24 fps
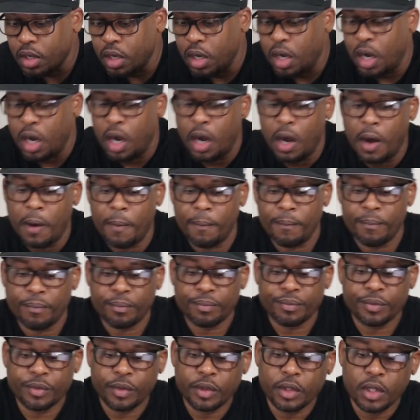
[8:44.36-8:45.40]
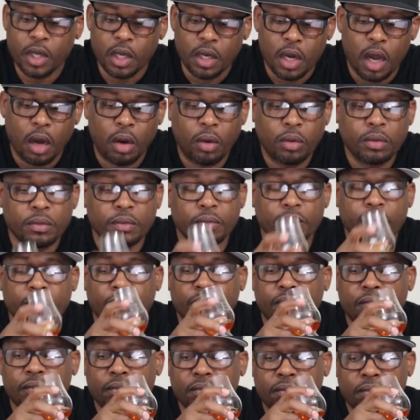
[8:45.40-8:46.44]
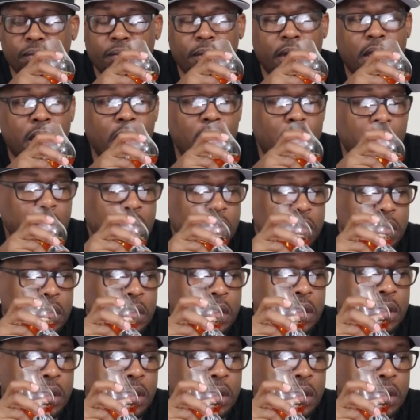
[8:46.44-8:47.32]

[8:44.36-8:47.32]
Um, you know, because